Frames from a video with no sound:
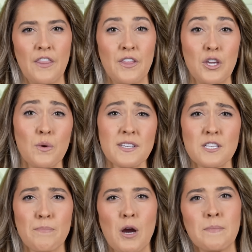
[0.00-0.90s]
The U.S.
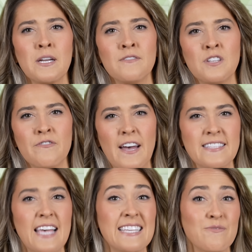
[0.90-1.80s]
Department of
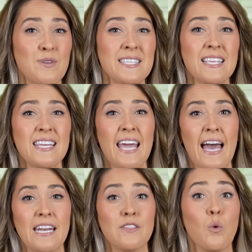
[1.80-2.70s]
Defense has recently
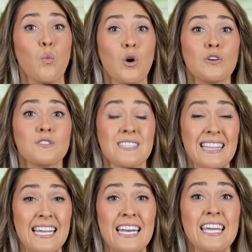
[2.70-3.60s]
added the world's
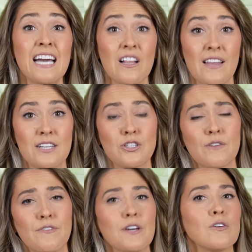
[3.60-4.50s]
leading electric
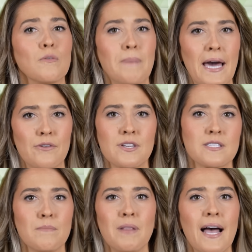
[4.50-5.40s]
vehicle battery
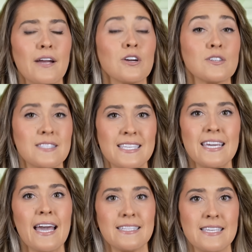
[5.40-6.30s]
supplier,
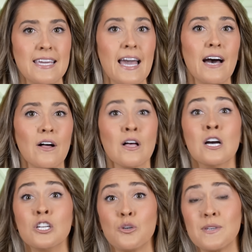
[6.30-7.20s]
CATL,
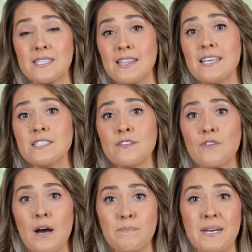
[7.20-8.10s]
to its list of
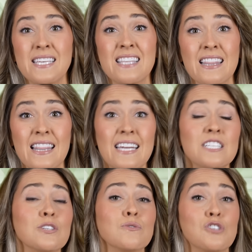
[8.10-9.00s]
companies
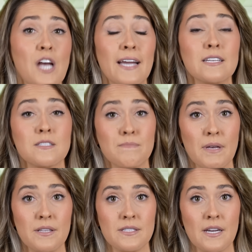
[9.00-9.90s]
linked to China's
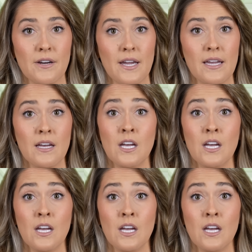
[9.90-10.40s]
military.